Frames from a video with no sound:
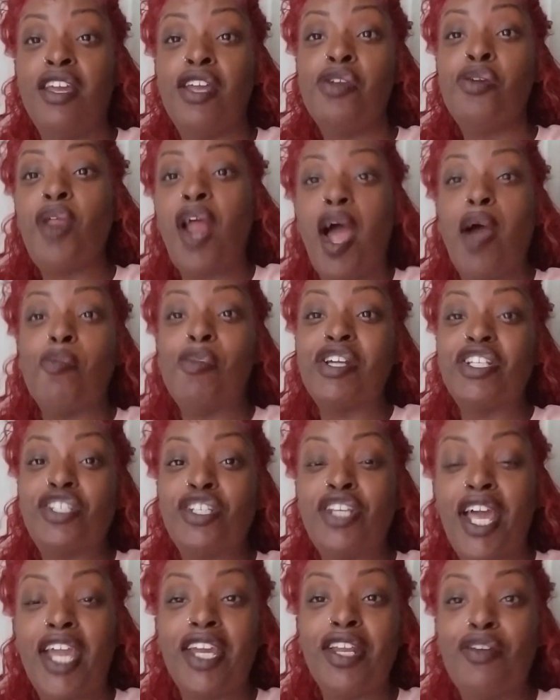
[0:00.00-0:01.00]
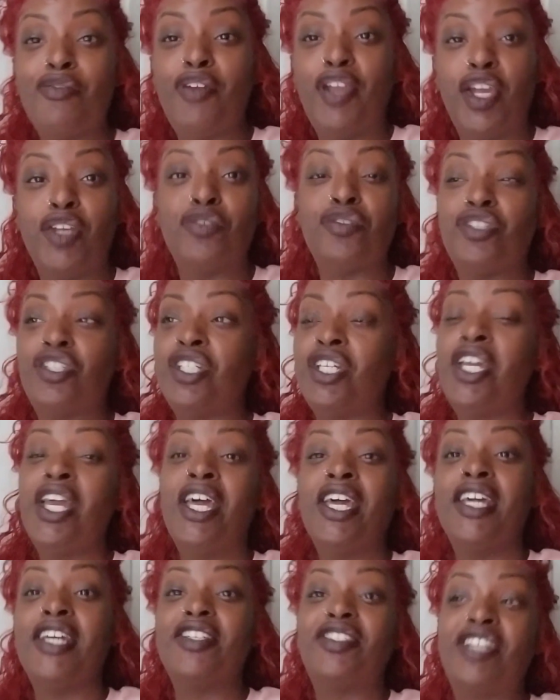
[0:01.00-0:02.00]
You know how much negative energy
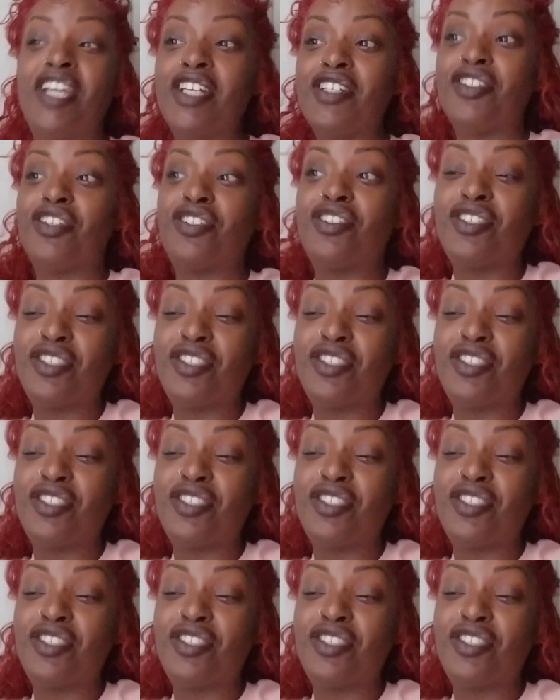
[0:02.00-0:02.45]
is getting